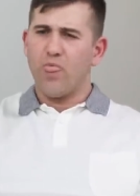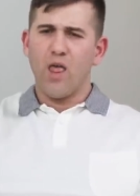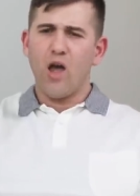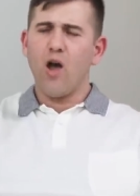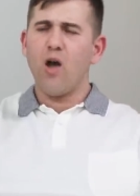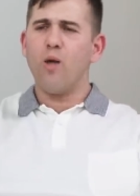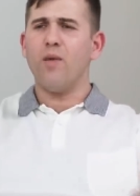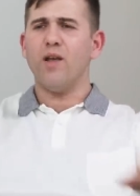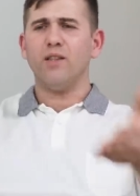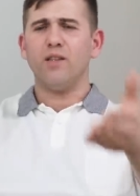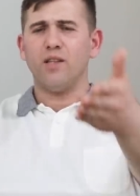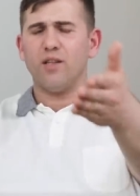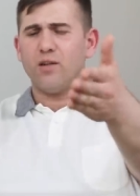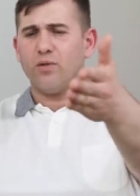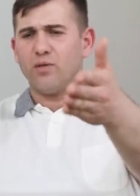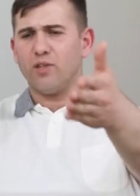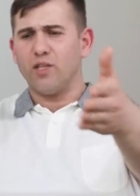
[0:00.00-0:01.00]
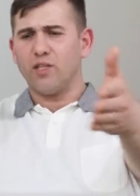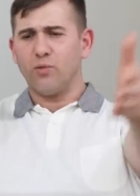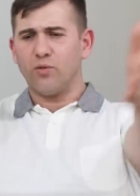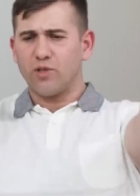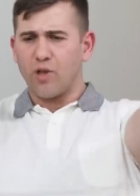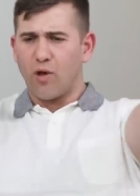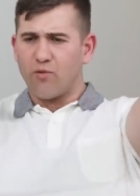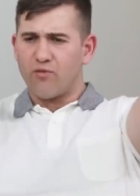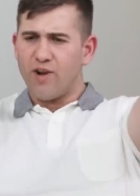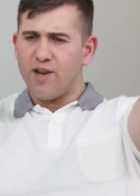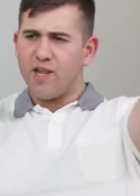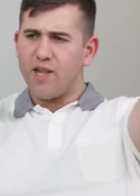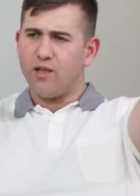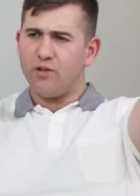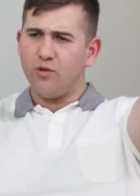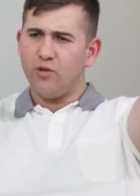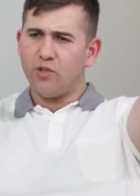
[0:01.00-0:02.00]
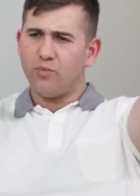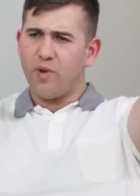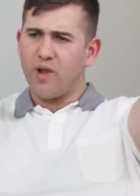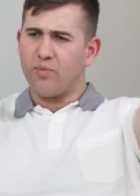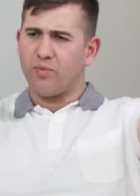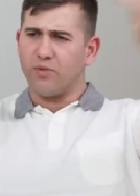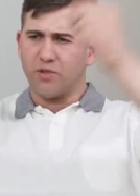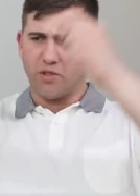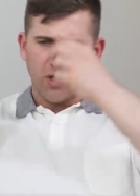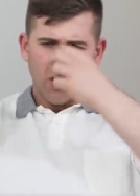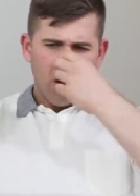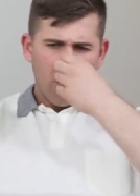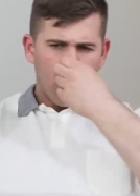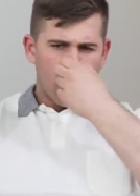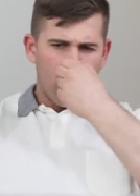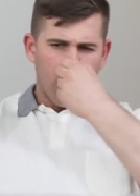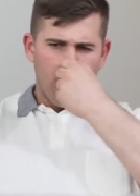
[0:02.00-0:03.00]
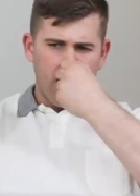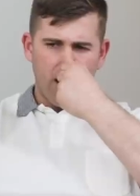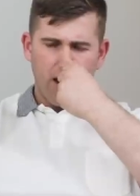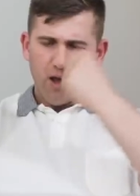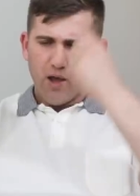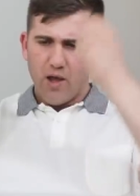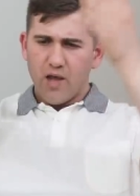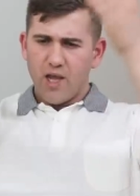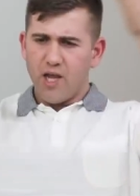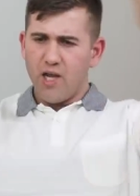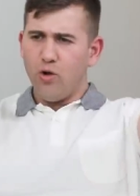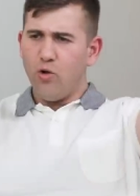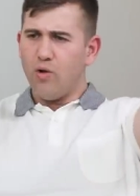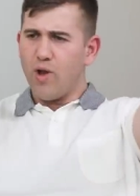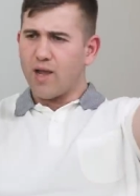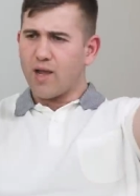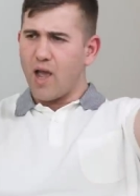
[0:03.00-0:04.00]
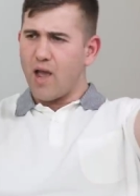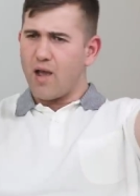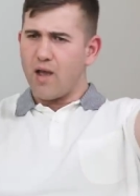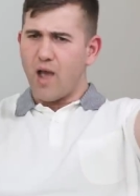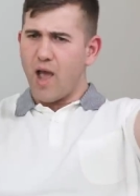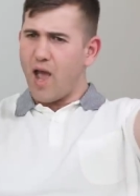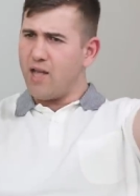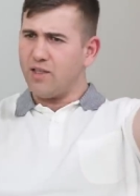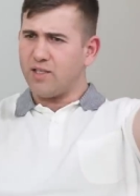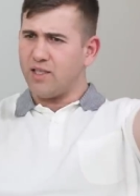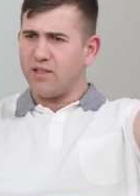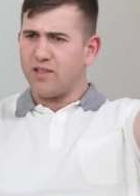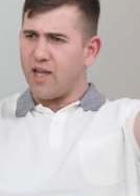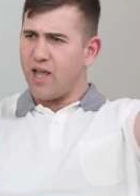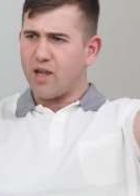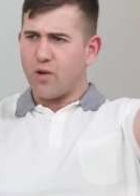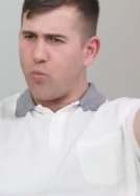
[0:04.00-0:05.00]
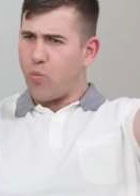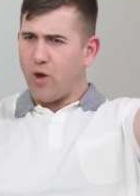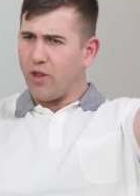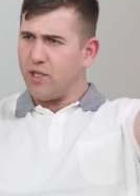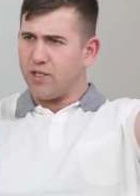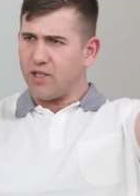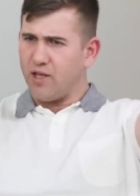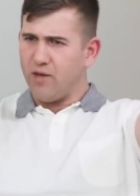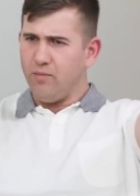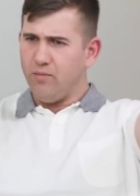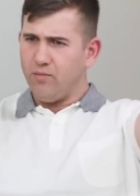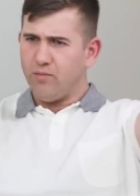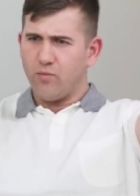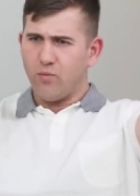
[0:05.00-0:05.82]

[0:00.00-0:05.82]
No, man. This was already in newspapers where he looked like Ant to Deck, one of them.